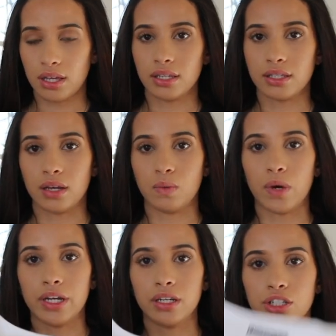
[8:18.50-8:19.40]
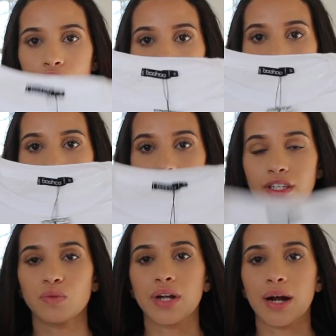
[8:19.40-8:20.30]
is a white shirt. This
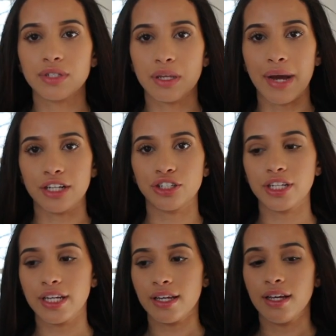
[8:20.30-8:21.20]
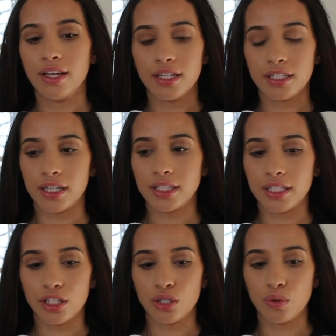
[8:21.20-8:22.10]
is what I was imagining tucked
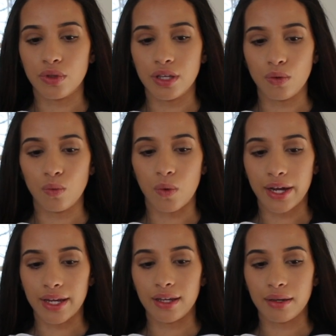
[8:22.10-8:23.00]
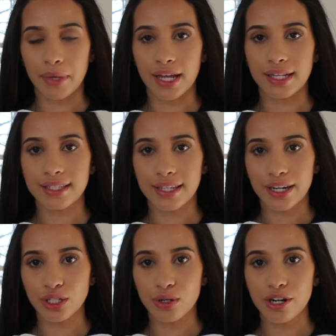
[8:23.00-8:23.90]
into the white pants that I
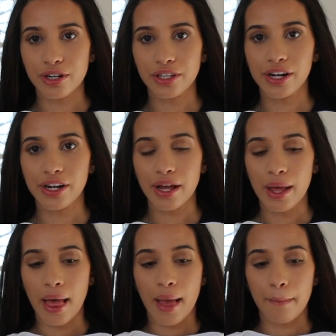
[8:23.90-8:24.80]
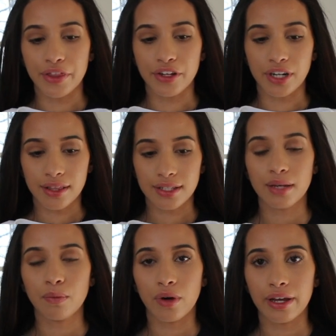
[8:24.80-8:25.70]
showed earlier, but they're not the
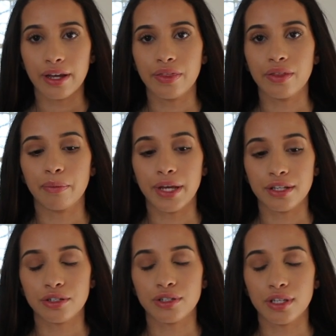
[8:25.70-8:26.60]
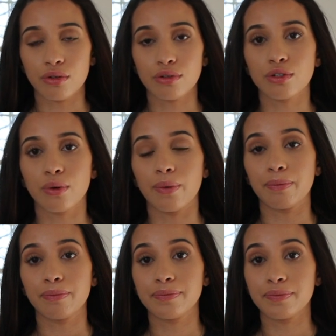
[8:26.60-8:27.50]
same white and the pants are see-through. So
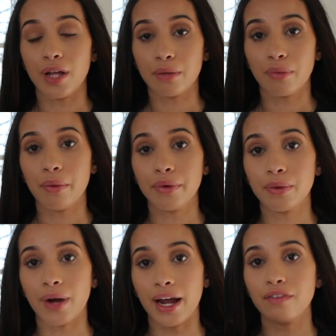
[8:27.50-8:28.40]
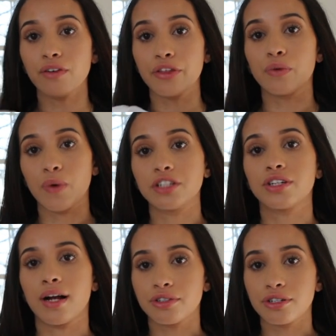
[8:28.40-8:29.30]
I probably, I have other white
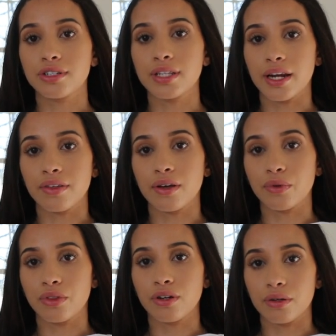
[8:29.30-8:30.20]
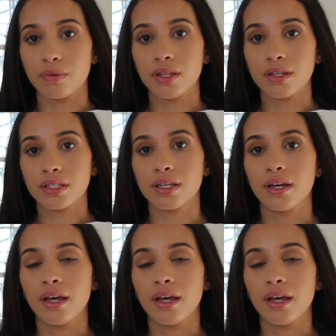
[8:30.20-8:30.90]
trousers that I think would look good with this,